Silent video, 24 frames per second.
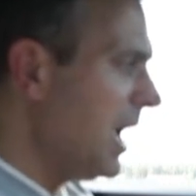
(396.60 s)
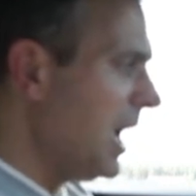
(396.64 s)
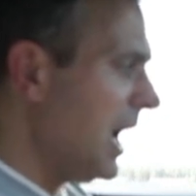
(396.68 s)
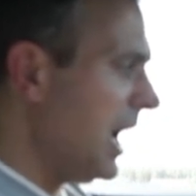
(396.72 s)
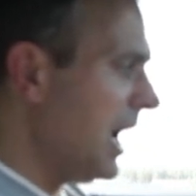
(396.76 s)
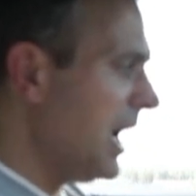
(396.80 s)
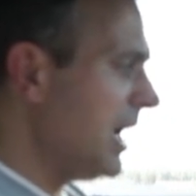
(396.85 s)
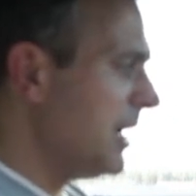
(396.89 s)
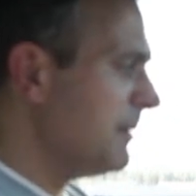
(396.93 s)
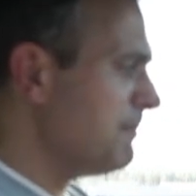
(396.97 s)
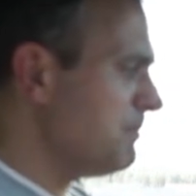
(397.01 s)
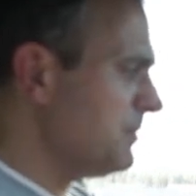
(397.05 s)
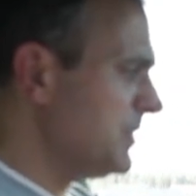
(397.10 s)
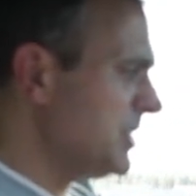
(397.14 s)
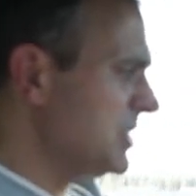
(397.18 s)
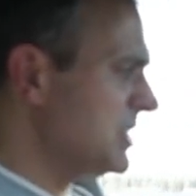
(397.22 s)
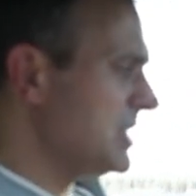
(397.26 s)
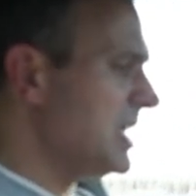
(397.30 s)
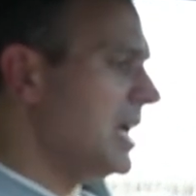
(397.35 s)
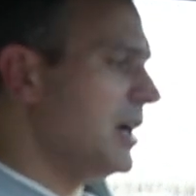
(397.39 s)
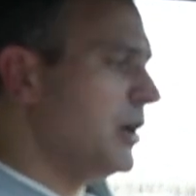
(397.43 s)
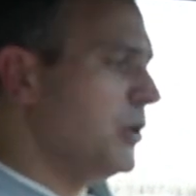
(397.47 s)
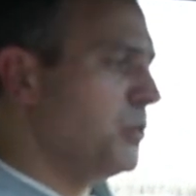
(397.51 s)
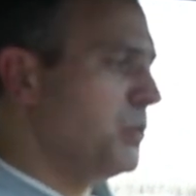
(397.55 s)
The
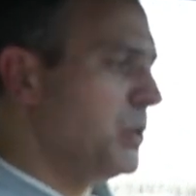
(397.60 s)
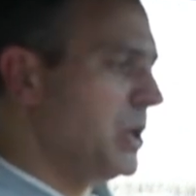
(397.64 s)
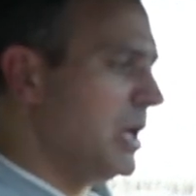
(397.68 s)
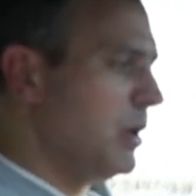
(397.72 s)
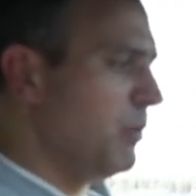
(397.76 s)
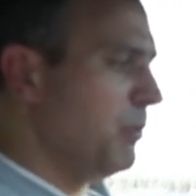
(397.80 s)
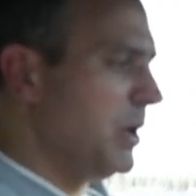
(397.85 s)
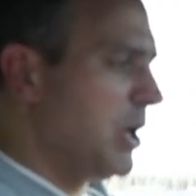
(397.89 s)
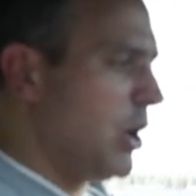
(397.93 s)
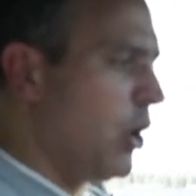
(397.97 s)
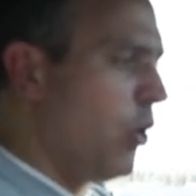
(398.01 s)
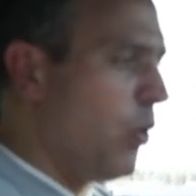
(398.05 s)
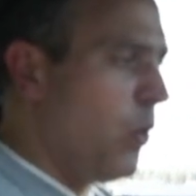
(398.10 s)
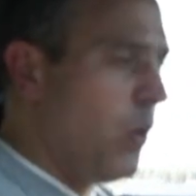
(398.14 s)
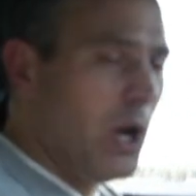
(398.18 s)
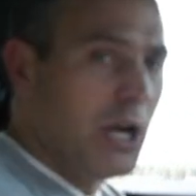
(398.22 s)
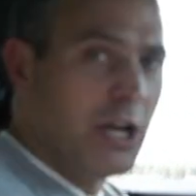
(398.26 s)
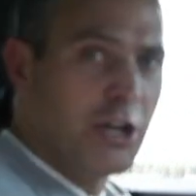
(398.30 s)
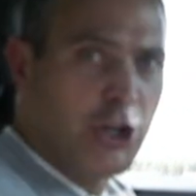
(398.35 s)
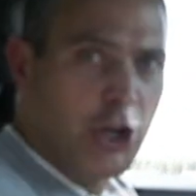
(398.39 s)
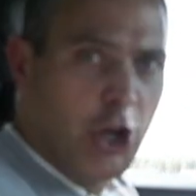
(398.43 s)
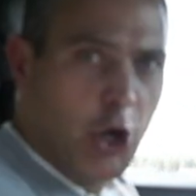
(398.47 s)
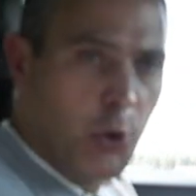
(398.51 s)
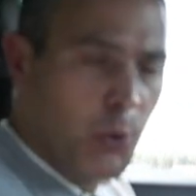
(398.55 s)
steering wheel, we all
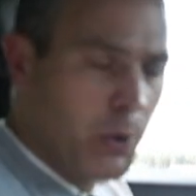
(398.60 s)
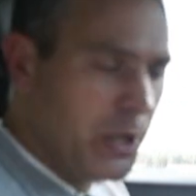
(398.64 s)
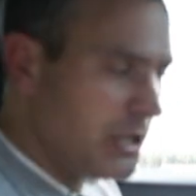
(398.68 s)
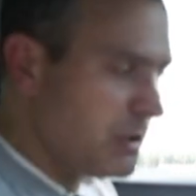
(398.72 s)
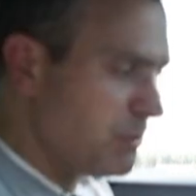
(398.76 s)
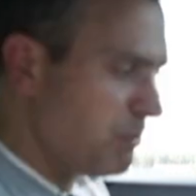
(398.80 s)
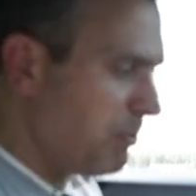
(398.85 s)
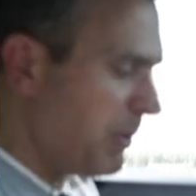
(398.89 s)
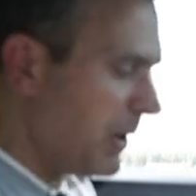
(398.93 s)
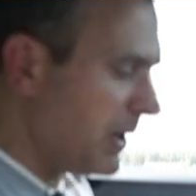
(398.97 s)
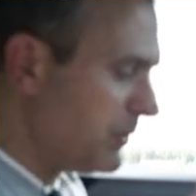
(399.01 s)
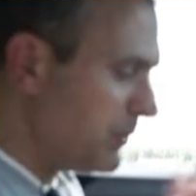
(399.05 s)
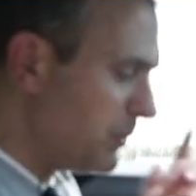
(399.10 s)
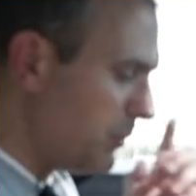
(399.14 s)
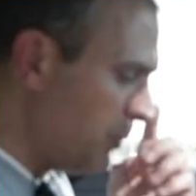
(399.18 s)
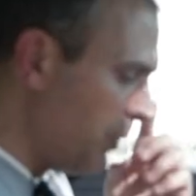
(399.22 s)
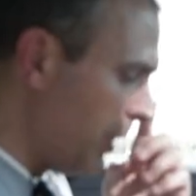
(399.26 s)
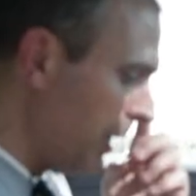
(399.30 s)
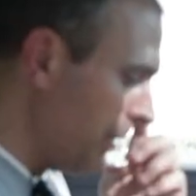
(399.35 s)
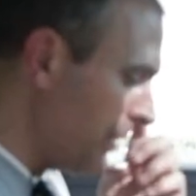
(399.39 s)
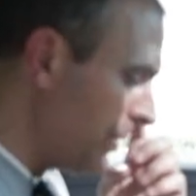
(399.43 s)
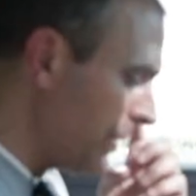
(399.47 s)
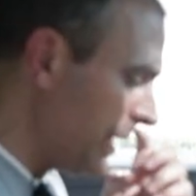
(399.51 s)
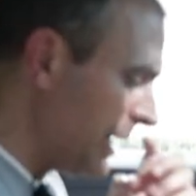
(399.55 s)
know it, but
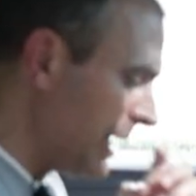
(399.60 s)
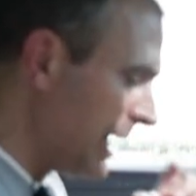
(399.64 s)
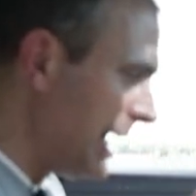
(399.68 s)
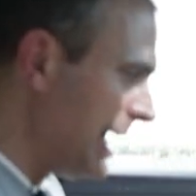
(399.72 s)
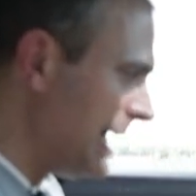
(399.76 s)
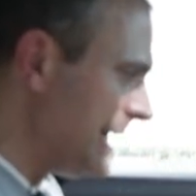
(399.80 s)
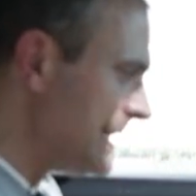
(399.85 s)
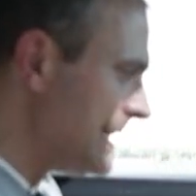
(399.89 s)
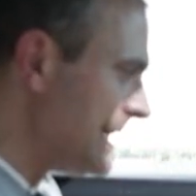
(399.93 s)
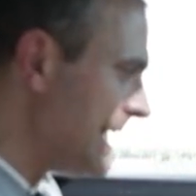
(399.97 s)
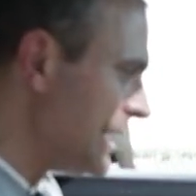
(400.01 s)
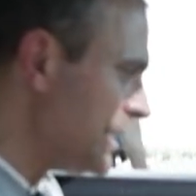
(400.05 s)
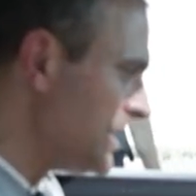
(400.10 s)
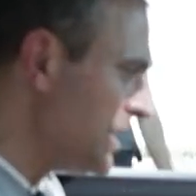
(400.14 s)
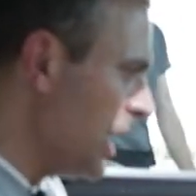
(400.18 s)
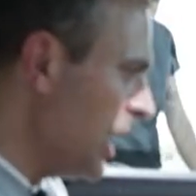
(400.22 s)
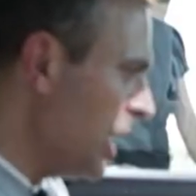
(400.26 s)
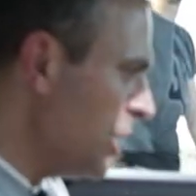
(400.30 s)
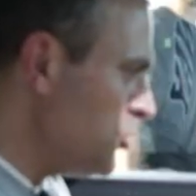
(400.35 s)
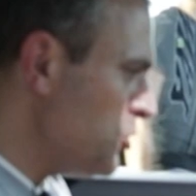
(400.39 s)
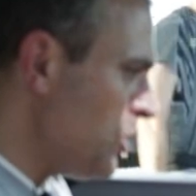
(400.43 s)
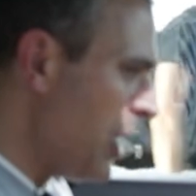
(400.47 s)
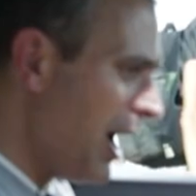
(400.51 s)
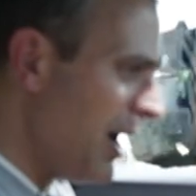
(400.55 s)
one thing is that
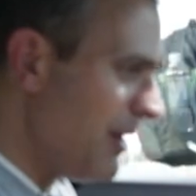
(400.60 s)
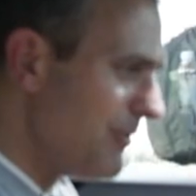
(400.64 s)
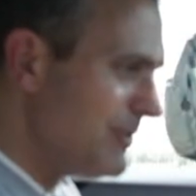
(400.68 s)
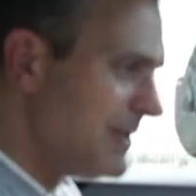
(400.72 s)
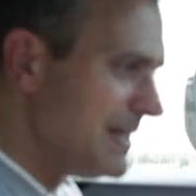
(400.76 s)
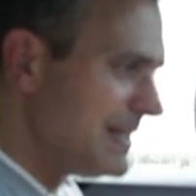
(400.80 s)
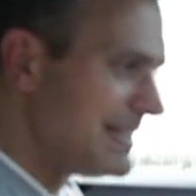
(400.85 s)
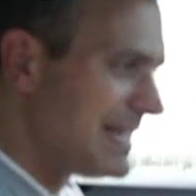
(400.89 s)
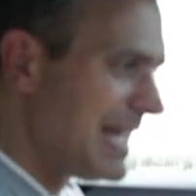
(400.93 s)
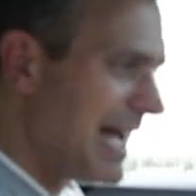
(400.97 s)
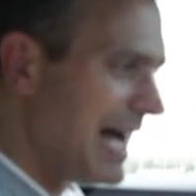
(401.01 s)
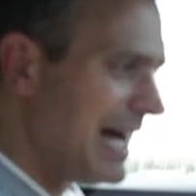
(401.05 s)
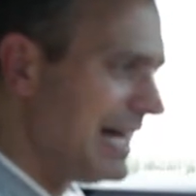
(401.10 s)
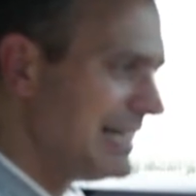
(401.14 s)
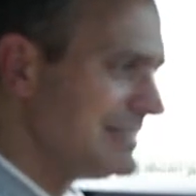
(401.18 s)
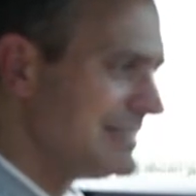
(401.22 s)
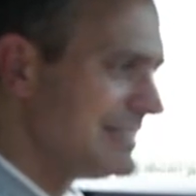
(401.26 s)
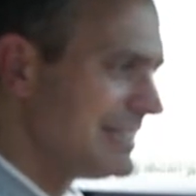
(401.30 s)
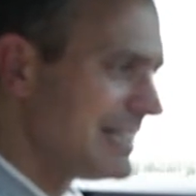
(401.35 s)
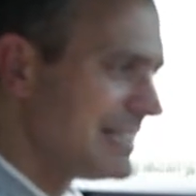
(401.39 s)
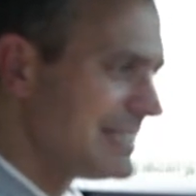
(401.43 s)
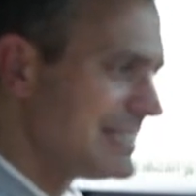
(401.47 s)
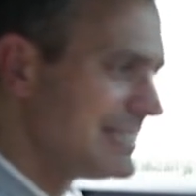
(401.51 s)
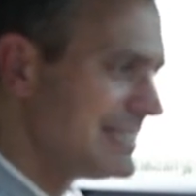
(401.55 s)
you have this
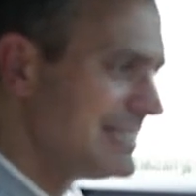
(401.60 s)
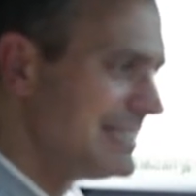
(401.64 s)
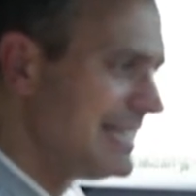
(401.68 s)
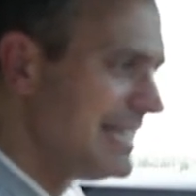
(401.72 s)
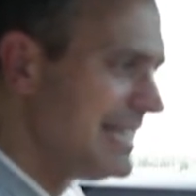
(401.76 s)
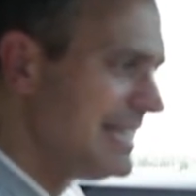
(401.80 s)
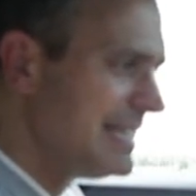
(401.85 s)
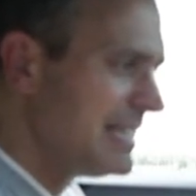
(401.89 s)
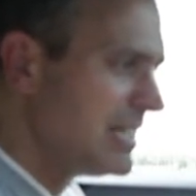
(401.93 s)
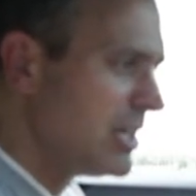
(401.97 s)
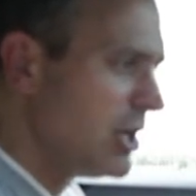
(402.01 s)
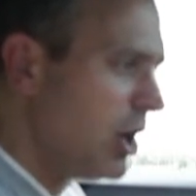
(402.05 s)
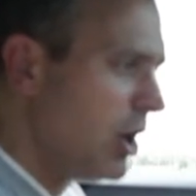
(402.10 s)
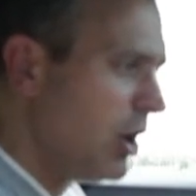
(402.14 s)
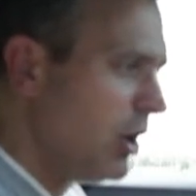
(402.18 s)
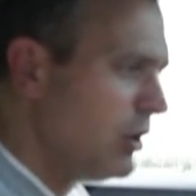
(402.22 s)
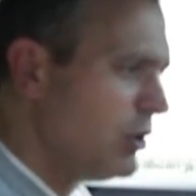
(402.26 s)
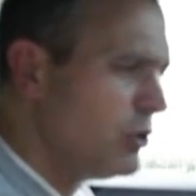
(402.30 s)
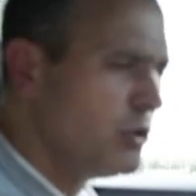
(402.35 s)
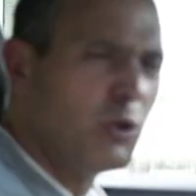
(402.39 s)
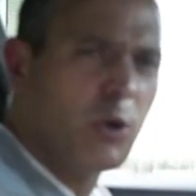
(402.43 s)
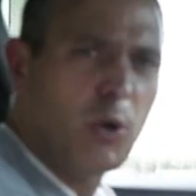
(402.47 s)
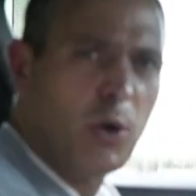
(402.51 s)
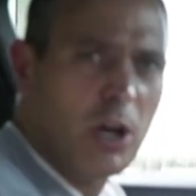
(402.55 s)
anthracite
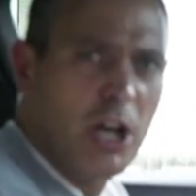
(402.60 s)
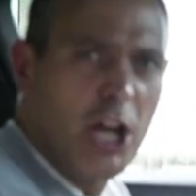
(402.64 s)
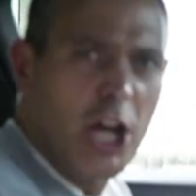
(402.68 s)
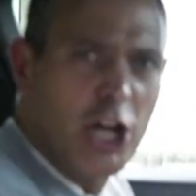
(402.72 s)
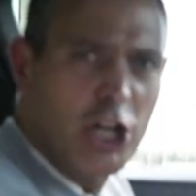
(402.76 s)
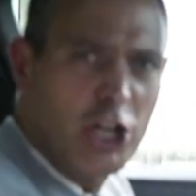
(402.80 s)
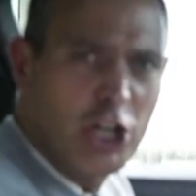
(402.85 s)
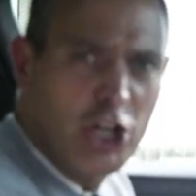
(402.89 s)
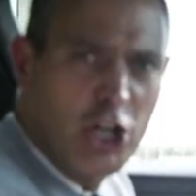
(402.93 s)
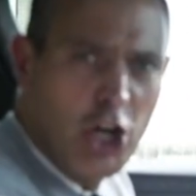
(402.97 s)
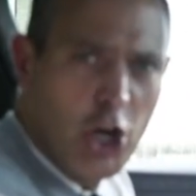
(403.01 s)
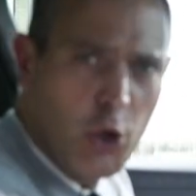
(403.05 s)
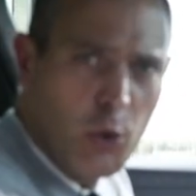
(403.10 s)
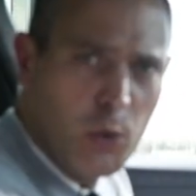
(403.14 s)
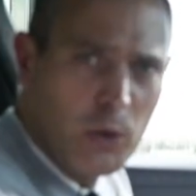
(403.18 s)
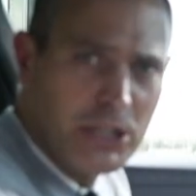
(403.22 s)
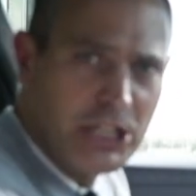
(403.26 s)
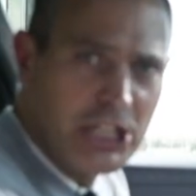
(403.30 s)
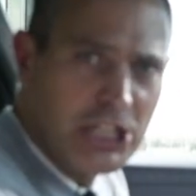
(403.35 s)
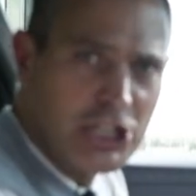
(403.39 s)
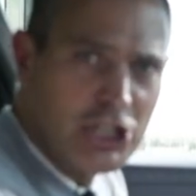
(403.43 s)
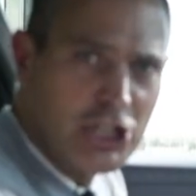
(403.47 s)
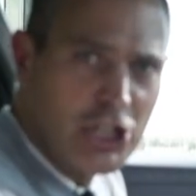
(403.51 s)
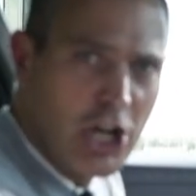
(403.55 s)
colored or
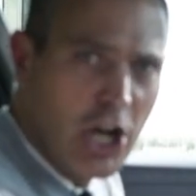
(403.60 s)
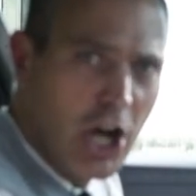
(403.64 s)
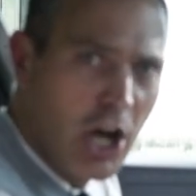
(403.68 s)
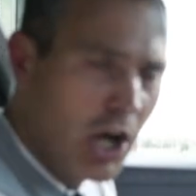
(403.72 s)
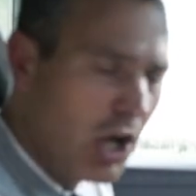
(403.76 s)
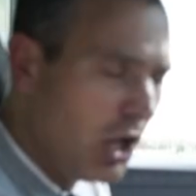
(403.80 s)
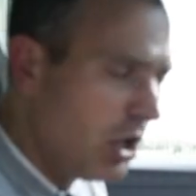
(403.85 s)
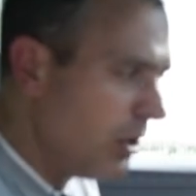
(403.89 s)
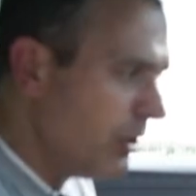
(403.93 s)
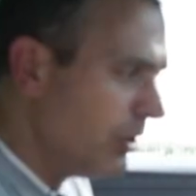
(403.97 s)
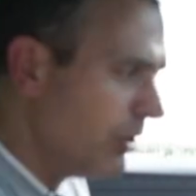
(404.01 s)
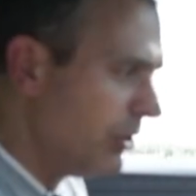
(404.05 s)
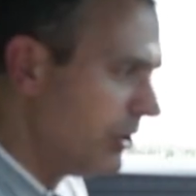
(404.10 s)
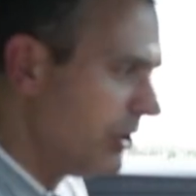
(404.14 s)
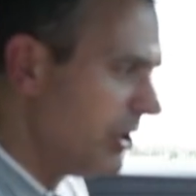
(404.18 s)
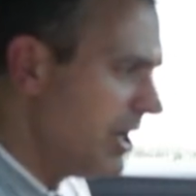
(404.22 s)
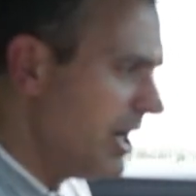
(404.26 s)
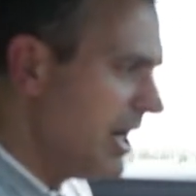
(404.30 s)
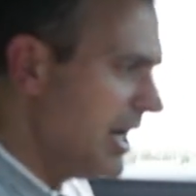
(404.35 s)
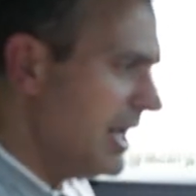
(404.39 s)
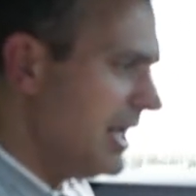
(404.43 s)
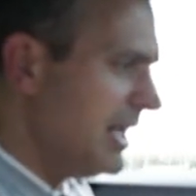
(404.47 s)
goldish color